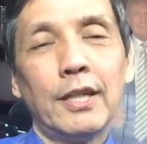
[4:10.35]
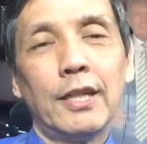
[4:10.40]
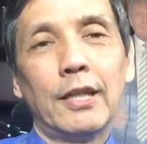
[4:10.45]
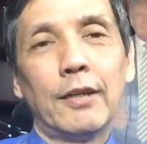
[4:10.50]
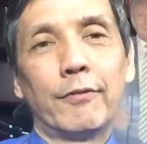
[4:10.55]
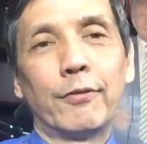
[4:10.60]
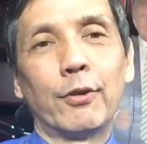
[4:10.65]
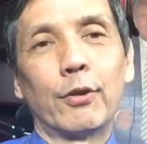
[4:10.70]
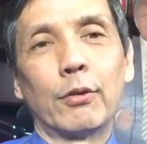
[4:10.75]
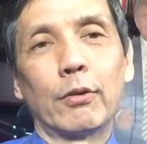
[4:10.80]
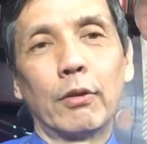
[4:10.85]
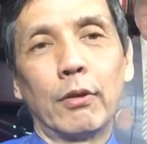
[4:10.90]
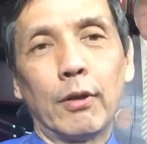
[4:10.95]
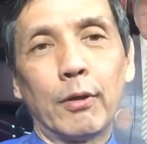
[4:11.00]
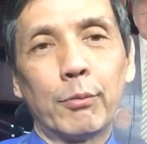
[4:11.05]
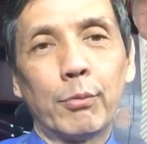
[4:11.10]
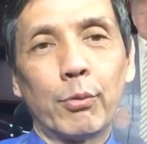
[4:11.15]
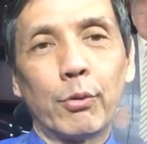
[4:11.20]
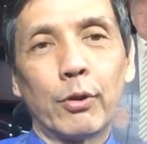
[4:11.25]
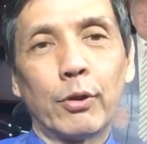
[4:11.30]
If you're a
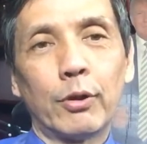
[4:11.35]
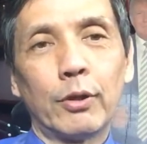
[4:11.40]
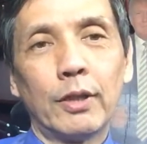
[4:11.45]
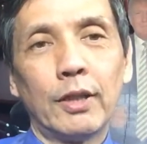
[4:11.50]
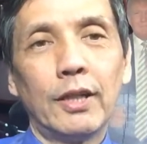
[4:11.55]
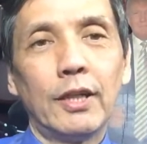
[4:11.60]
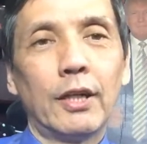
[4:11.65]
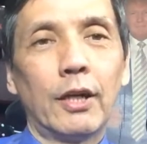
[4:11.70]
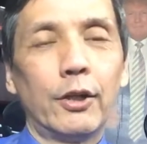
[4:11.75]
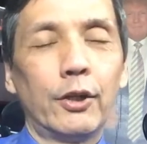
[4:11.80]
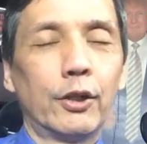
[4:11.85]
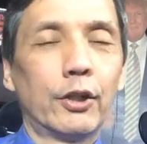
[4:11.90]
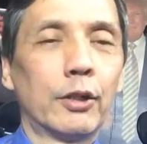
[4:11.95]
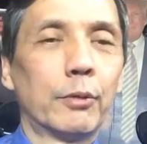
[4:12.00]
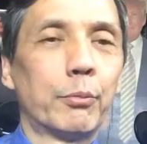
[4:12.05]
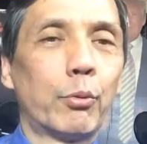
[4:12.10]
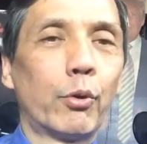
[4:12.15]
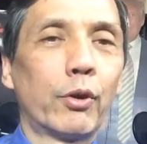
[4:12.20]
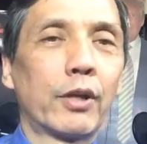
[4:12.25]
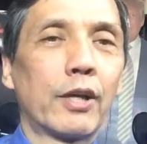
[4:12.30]
liberal, are you going to
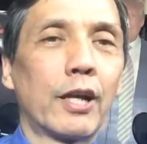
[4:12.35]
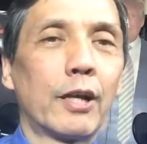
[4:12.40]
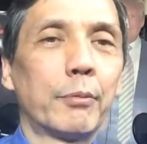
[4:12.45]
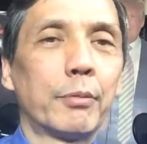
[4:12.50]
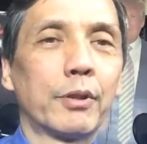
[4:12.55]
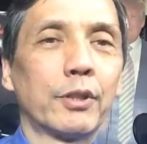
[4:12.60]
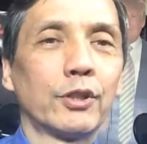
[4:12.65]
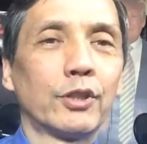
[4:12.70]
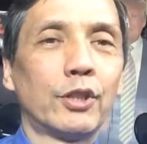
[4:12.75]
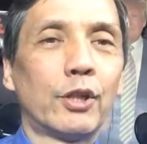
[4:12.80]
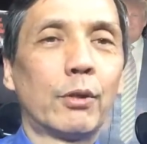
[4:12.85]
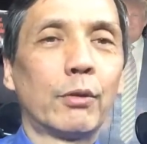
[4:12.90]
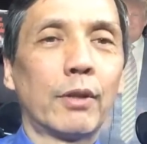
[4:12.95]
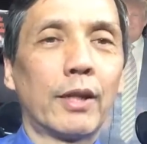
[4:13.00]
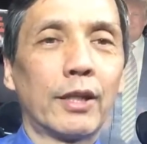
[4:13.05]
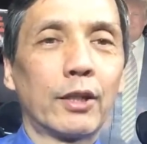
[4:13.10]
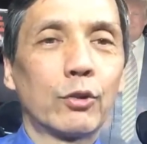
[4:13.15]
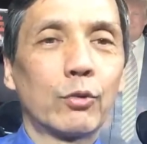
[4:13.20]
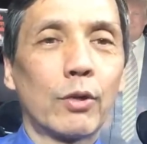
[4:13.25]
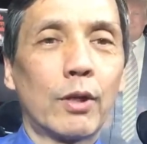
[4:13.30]
boycott it because you don't
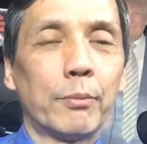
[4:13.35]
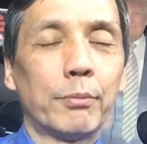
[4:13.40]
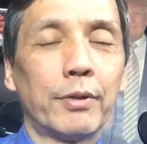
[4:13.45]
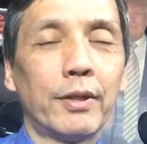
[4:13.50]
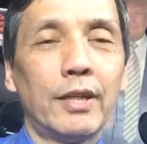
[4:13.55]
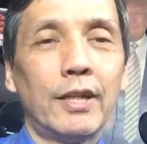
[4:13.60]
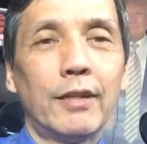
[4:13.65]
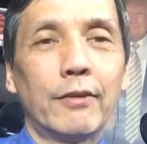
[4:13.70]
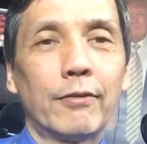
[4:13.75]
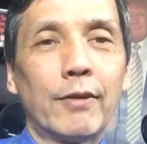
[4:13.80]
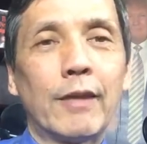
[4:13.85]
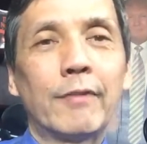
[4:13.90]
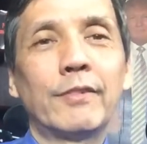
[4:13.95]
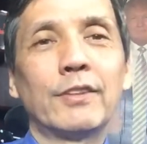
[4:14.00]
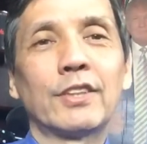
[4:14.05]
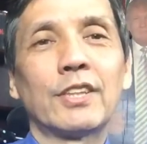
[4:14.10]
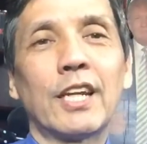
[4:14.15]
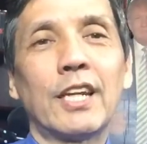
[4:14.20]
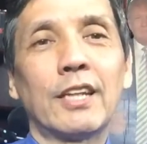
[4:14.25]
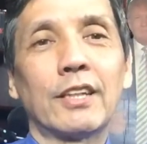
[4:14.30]
like Trump? For heaven's
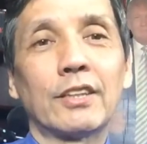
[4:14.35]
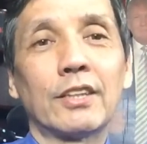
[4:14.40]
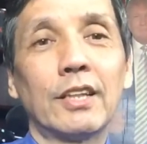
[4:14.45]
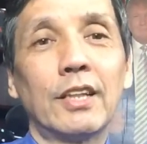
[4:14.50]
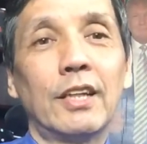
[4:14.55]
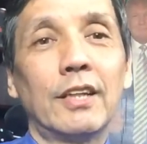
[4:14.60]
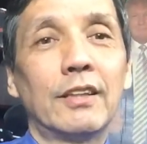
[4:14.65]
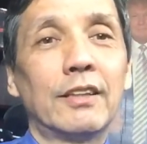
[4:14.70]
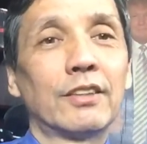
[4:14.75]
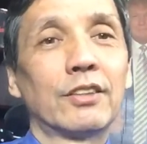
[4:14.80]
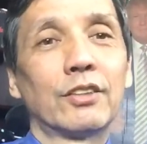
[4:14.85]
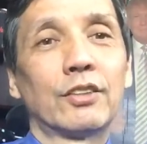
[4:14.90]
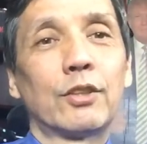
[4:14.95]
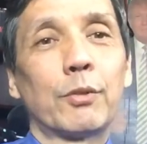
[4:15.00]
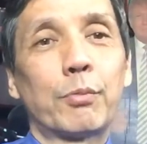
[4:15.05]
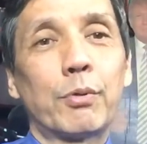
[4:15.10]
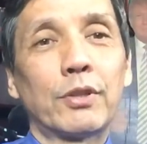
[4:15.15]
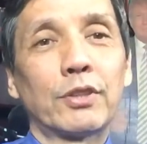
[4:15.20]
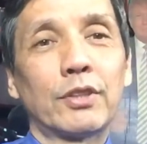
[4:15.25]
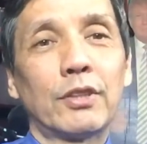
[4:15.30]
sakes, this is the
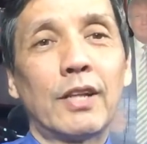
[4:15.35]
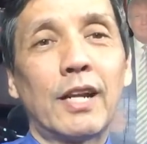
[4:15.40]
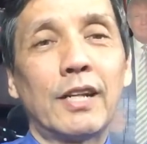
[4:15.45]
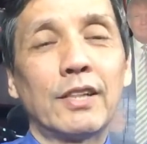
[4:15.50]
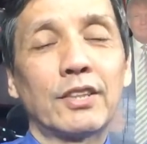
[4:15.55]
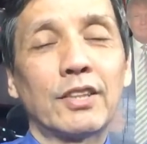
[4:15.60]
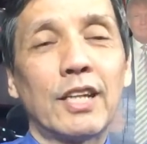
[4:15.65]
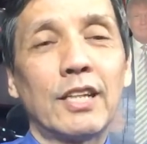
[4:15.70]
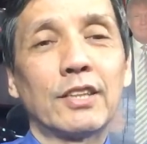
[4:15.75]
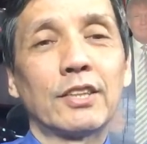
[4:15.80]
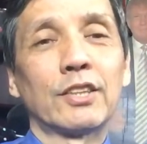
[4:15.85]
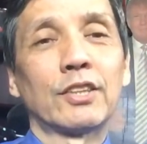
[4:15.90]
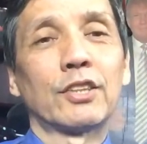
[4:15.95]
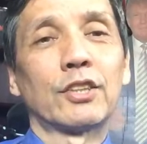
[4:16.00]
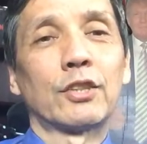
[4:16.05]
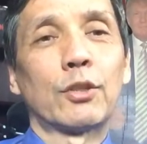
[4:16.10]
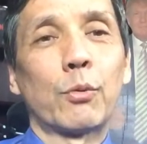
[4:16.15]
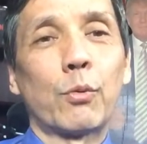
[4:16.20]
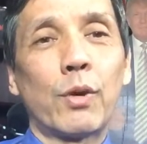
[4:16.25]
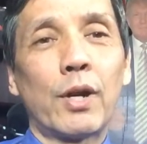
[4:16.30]
President of the United States, this is
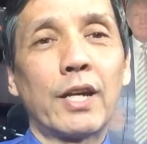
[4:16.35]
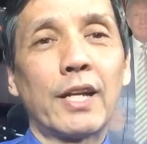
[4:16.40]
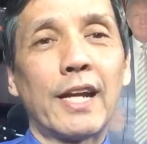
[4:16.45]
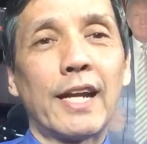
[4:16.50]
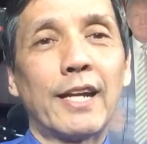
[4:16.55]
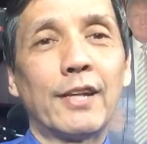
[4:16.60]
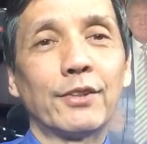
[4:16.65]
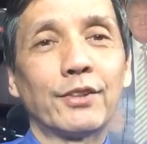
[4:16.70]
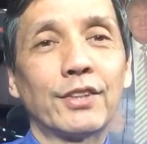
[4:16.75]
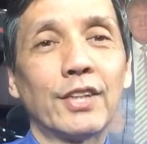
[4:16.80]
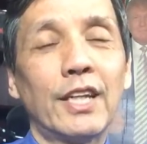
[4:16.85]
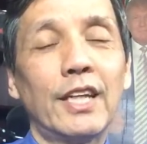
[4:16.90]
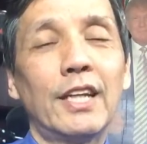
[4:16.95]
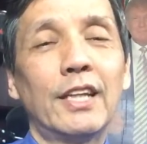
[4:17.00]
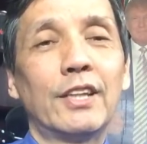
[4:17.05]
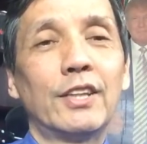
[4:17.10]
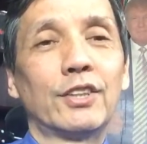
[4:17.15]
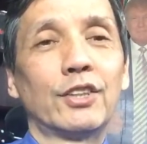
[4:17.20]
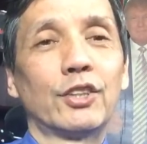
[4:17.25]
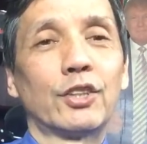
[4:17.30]
the White House,
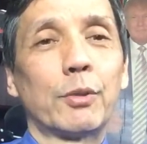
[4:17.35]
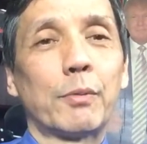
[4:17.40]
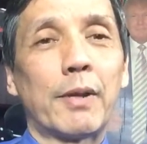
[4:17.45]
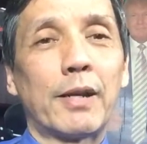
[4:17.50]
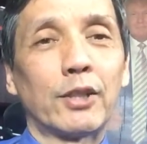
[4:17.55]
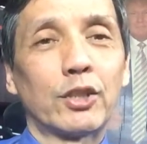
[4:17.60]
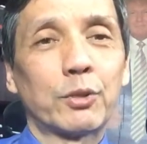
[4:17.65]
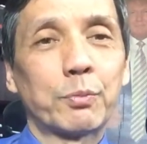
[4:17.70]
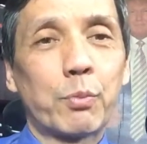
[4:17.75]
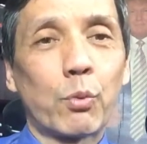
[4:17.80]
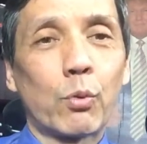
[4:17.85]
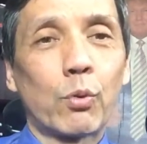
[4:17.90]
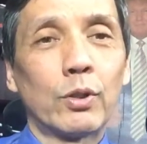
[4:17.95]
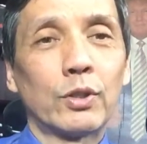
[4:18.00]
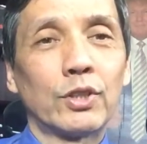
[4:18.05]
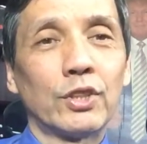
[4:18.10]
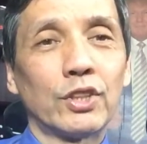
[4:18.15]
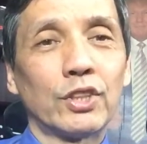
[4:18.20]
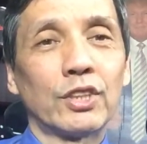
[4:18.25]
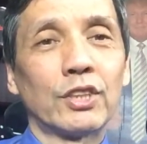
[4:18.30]
this is about
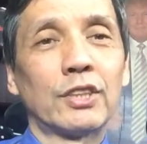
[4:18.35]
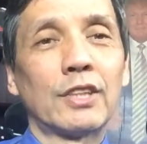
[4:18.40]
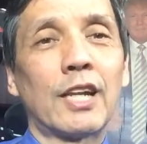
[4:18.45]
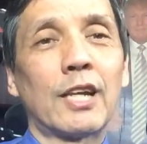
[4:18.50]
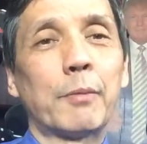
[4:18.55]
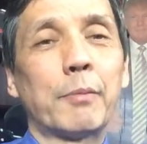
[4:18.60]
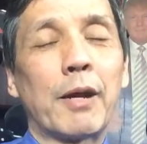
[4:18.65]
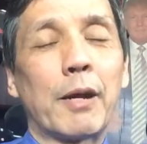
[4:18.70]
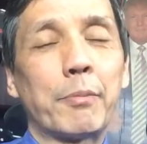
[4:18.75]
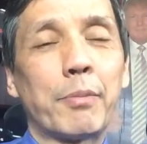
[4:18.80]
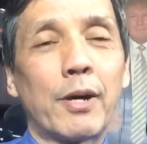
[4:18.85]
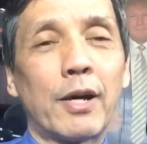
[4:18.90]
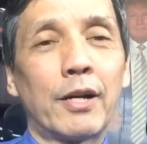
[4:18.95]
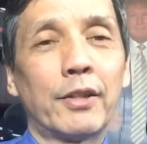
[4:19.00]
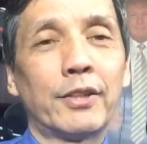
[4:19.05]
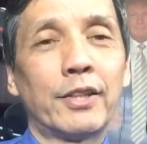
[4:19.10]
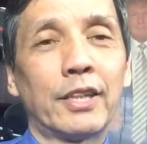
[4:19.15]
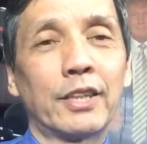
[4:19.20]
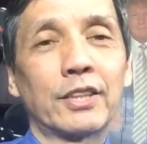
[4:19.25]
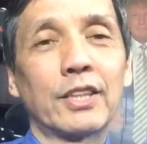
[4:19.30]
sports, this is not about
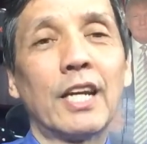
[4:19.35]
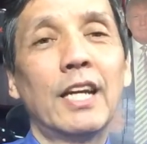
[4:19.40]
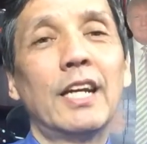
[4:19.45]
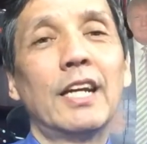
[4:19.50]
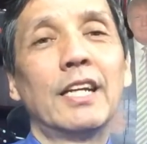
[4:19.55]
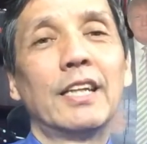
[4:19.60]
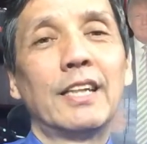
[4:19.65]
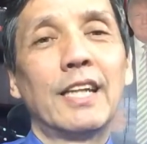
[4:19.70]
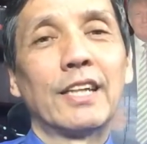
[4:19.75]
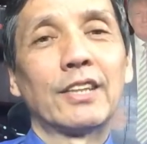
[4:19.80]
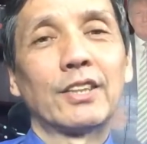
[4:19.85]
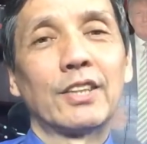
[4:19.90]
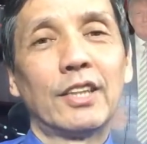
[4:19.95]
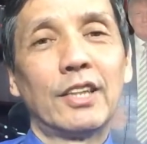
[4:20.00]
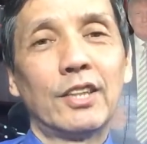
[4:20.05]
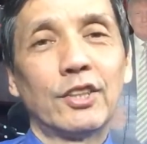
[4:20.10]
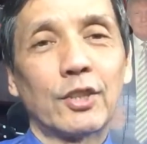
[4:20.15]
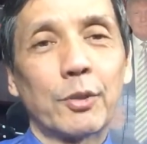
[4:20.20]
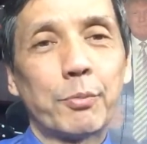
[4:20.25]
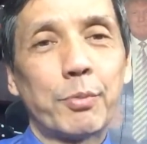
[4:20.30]
politics. Yes, it
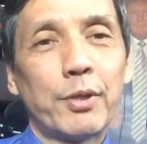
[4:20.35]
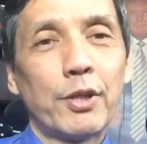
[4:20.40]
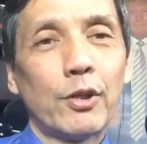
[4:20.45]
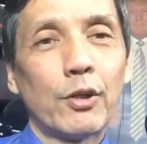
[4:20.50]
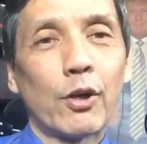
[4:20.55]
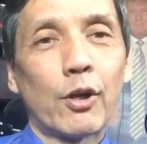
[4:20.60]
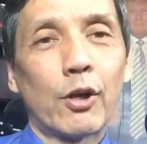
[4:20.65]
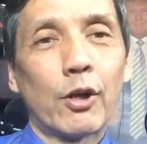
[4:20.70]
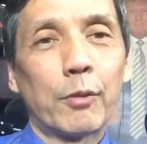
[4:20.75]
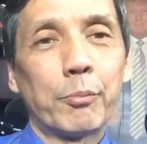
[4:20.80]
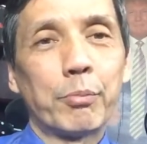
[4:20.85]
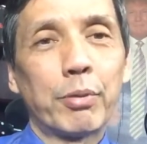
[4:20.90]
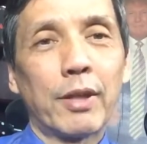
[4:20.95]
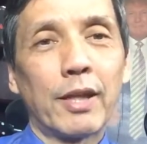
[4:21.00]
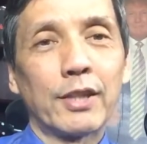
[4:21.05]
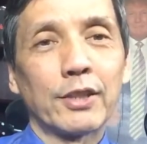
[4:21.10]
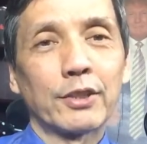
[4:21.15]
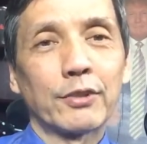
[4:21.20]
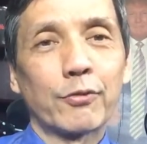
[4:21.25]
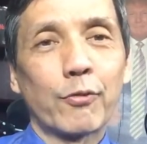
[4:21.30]
is a PR
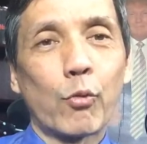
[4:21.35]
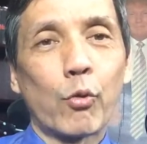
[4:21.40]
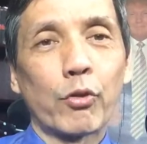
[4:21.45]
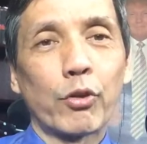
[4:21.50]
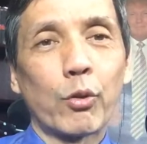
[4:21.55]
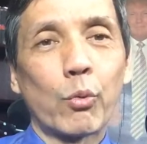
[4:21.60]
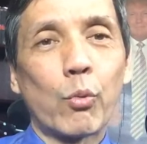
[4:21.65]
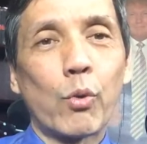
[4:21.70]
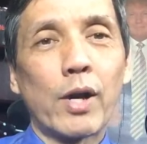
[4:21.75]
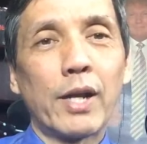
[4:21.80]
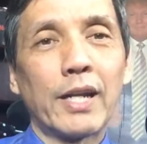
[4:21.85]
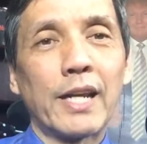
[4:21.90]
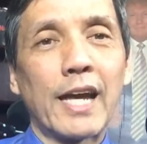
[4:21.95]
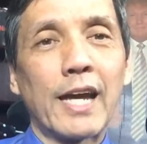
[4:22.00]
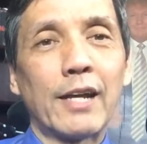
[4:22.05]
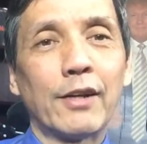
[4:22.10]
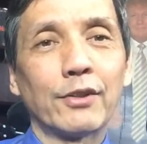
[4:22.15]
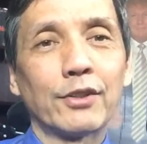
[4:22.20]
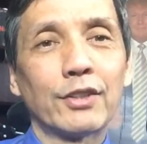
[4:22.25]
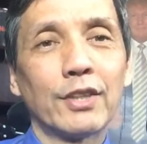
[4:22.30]
plus for the White
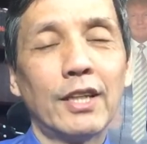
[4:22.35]
House